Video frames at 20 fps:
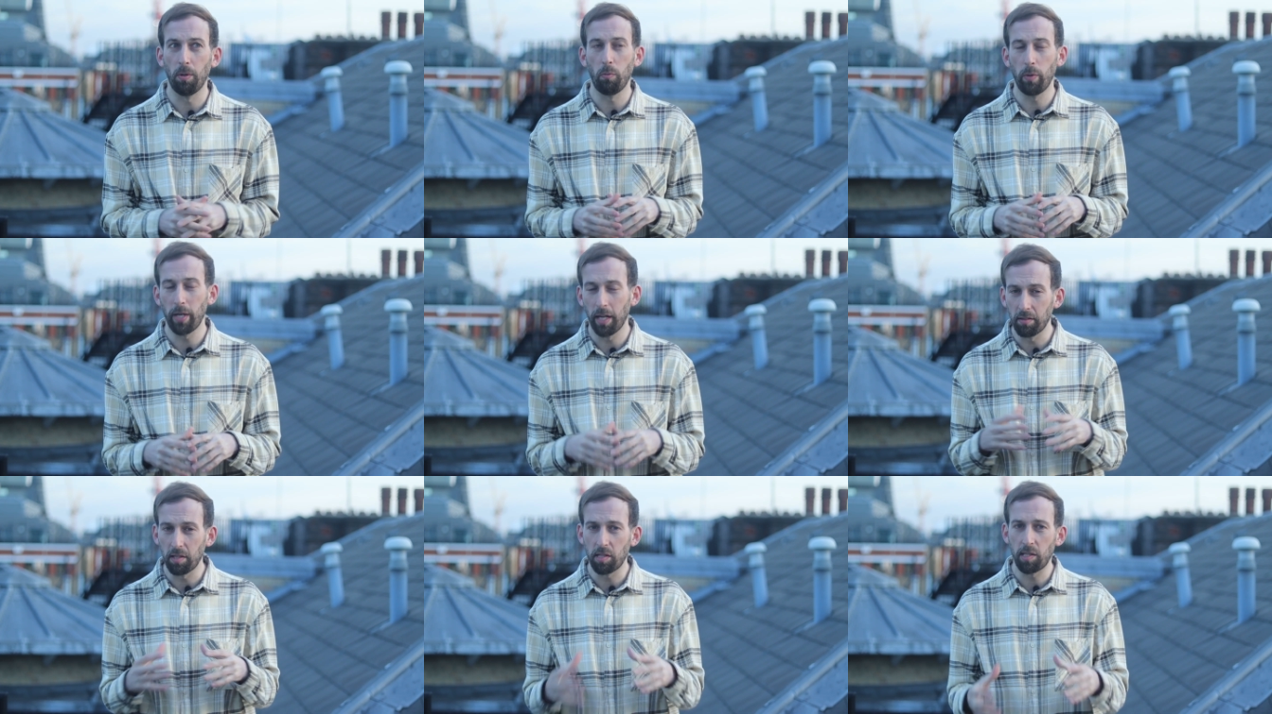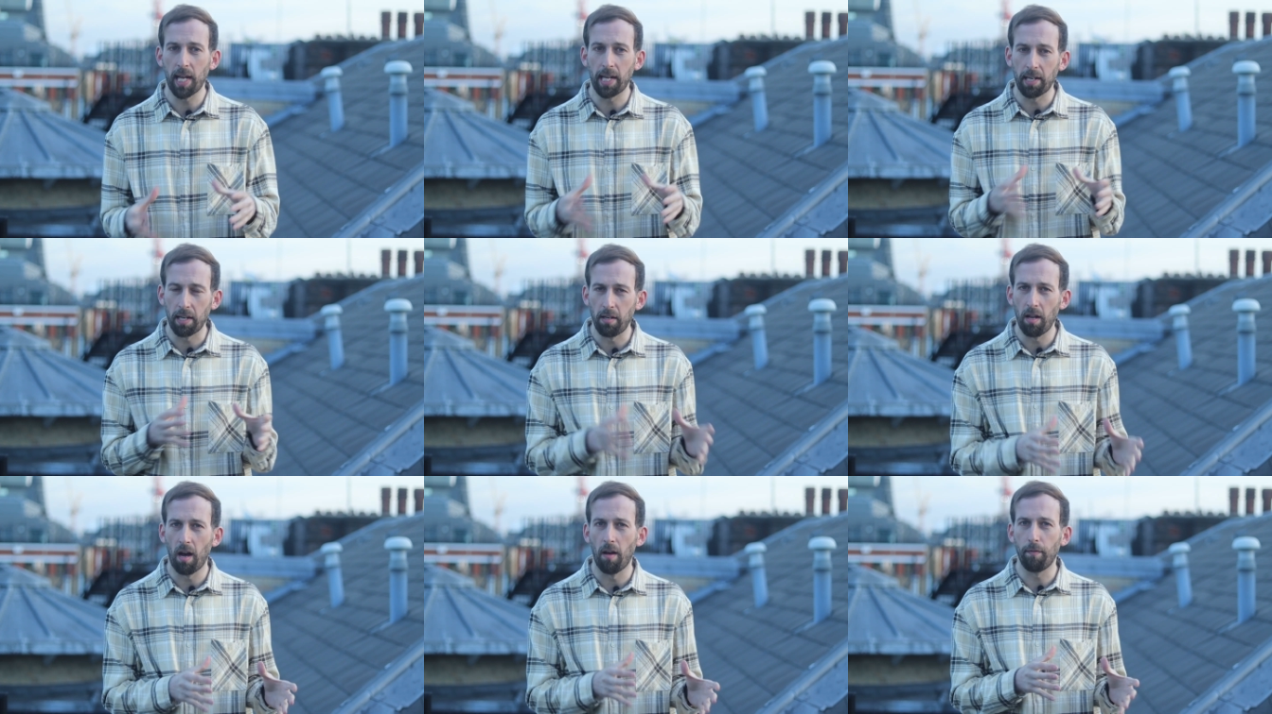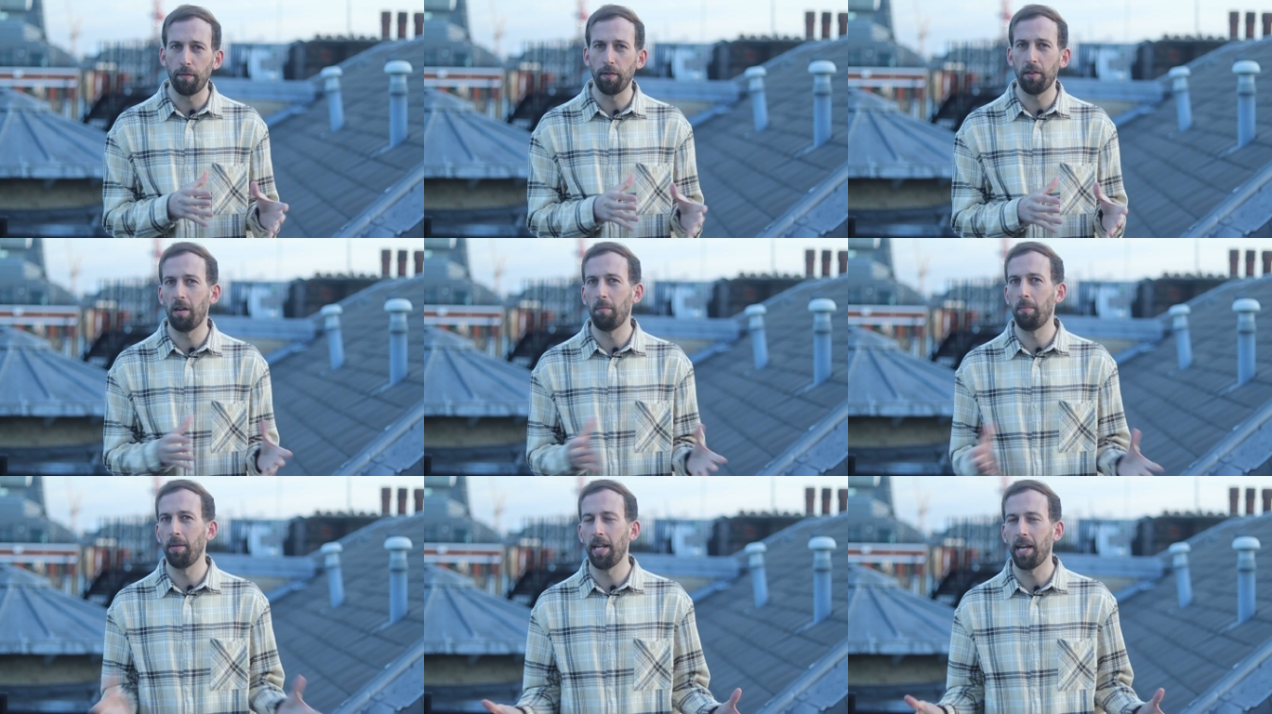but we understand enough,
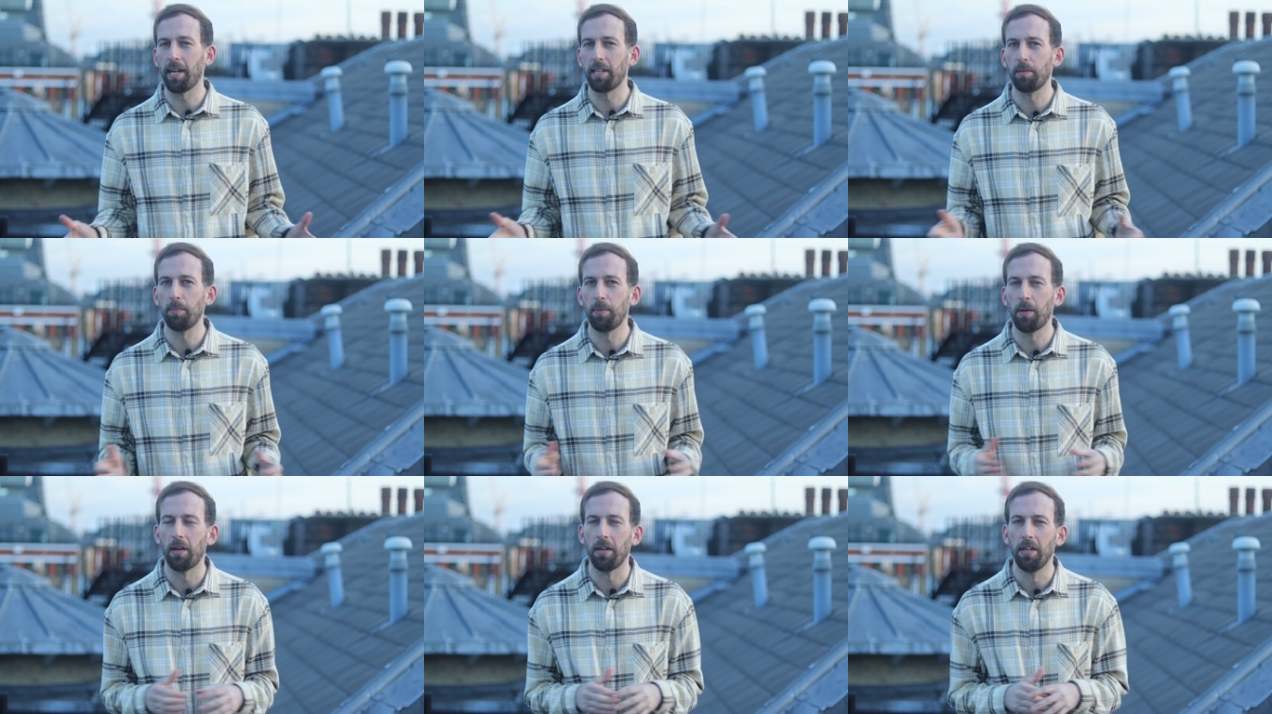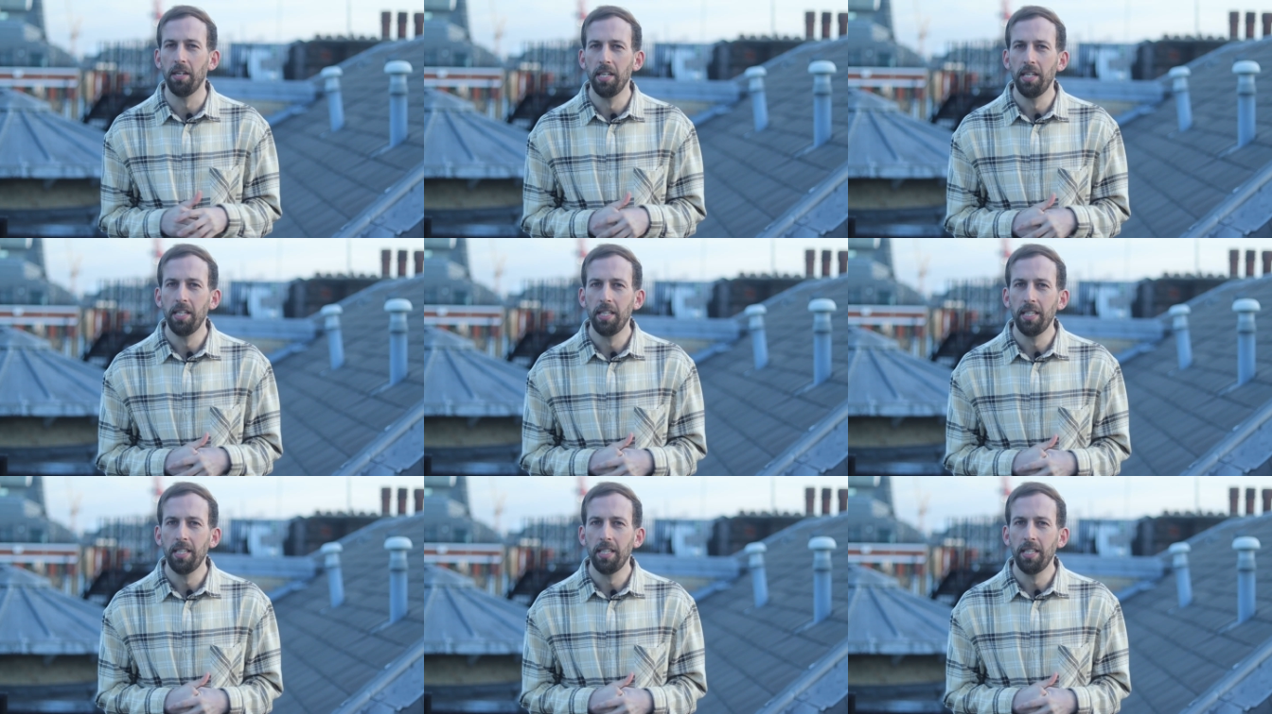and I'm an expert